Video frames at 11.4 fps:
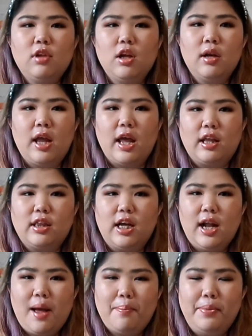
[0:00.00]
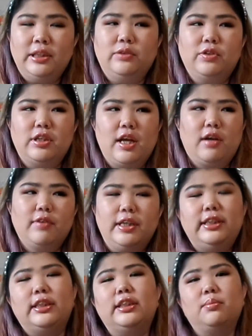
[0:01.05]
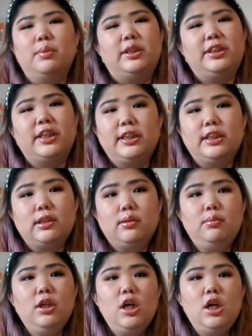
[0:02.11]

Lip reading: like that happens with like racism and sexism,